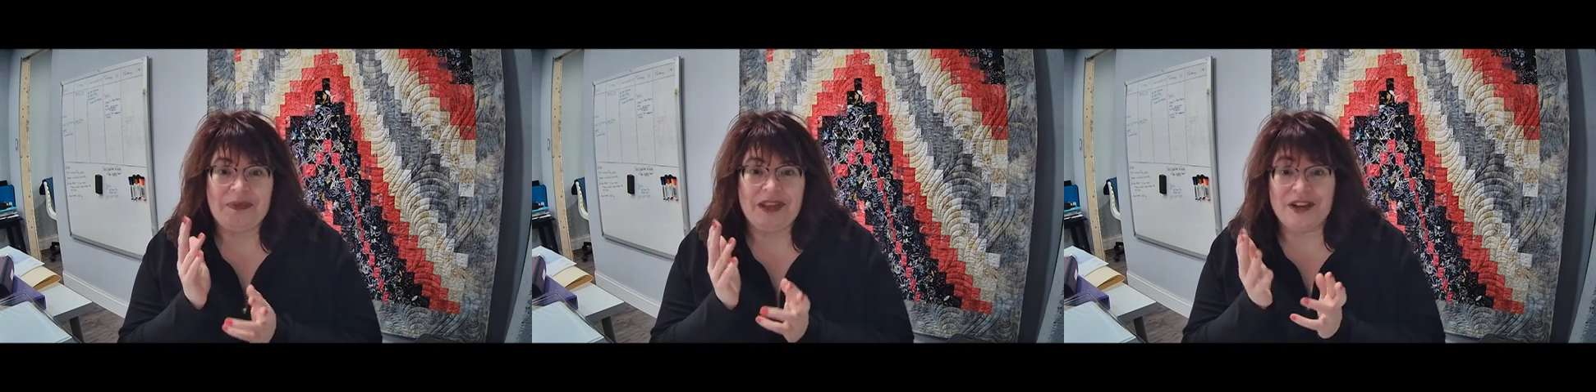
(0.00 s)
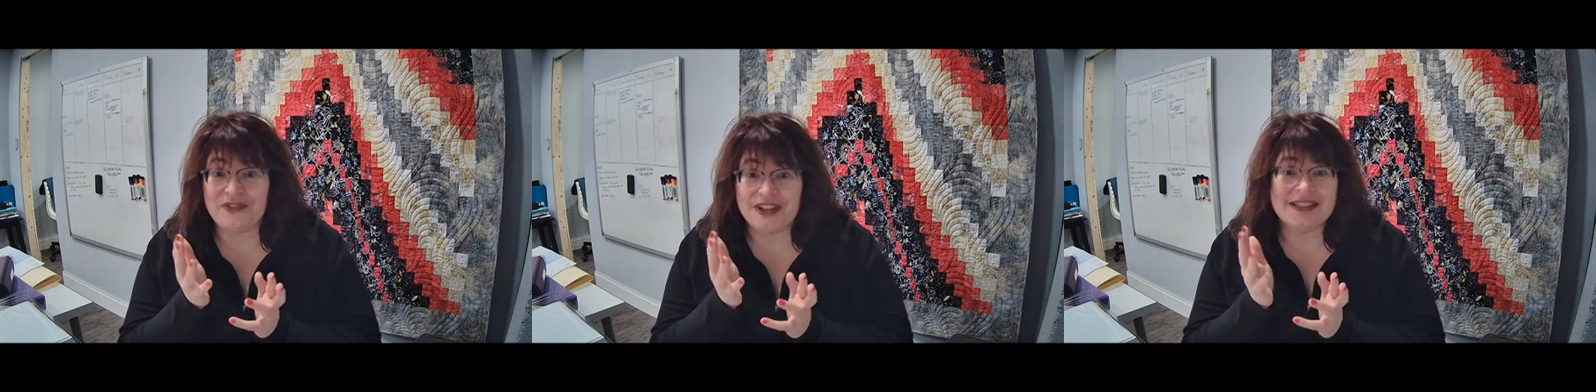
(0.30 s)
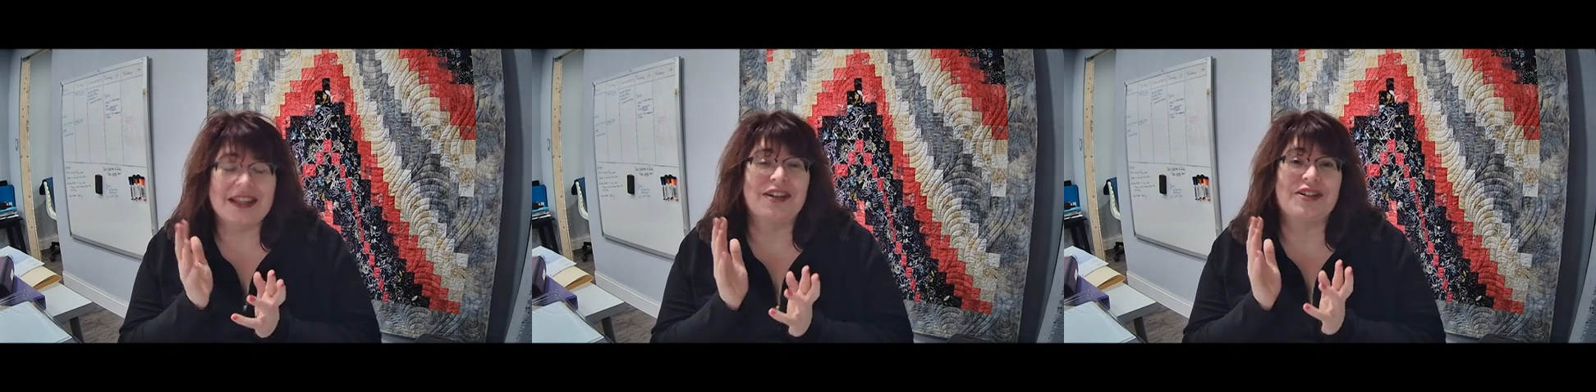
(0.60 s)
the
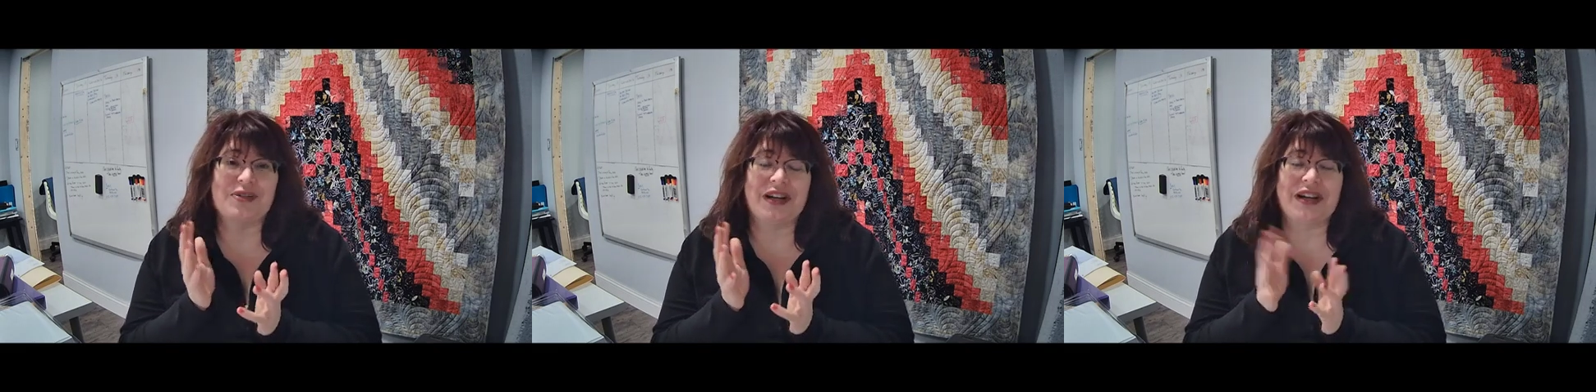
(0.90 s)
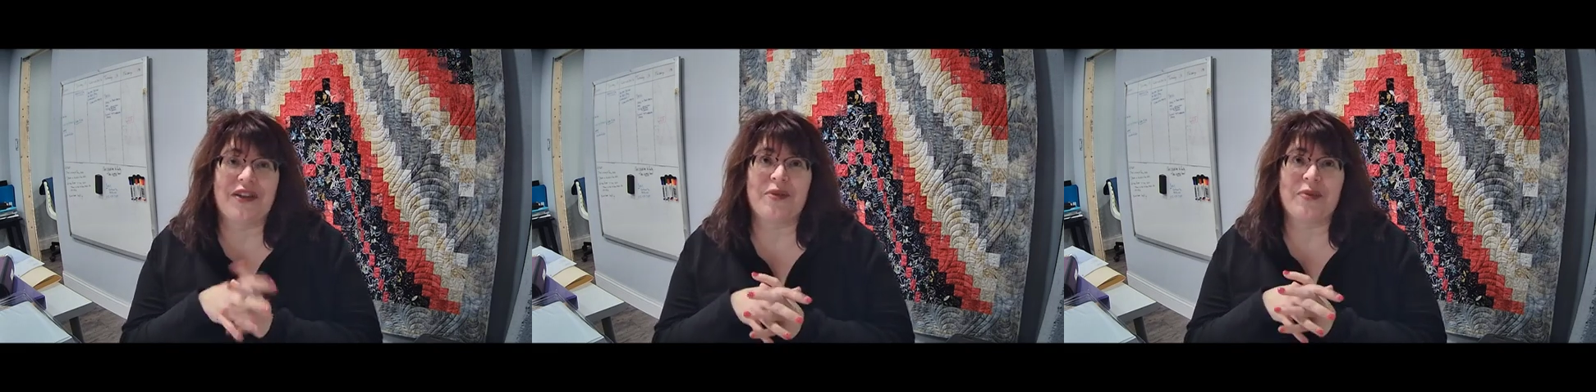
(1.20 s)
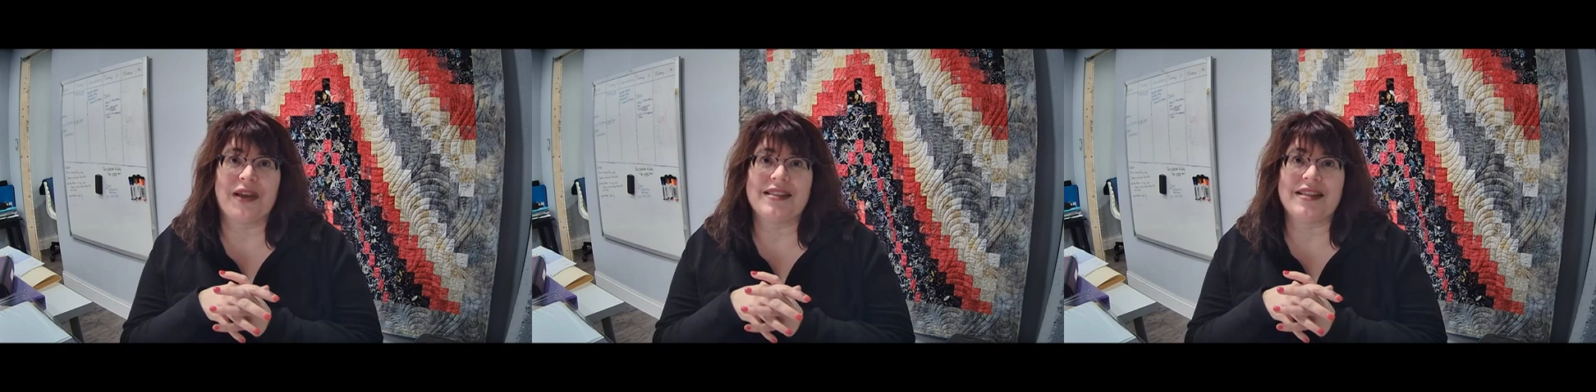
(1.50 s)
defense industry and other
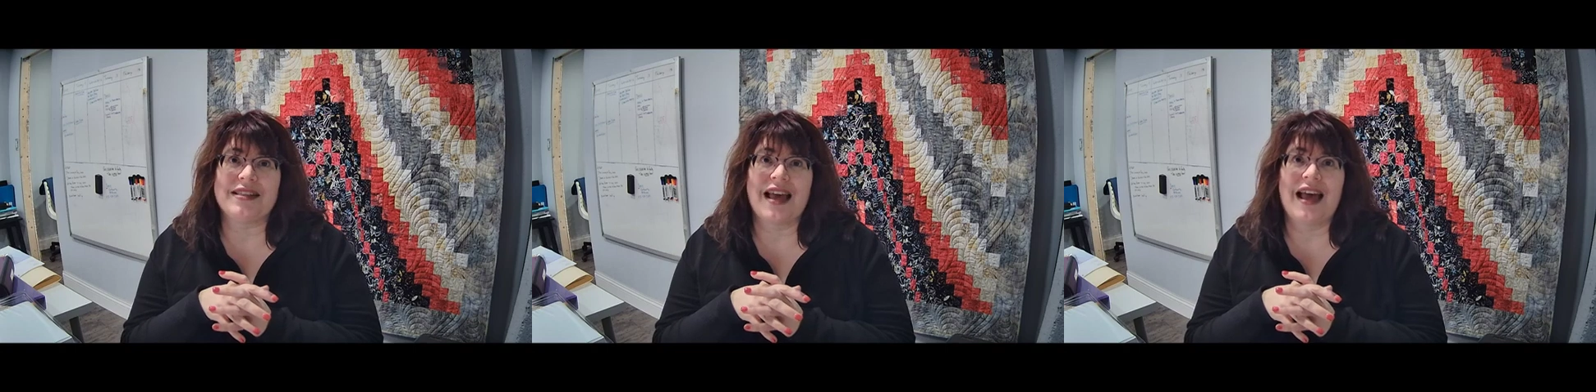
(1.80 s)
places,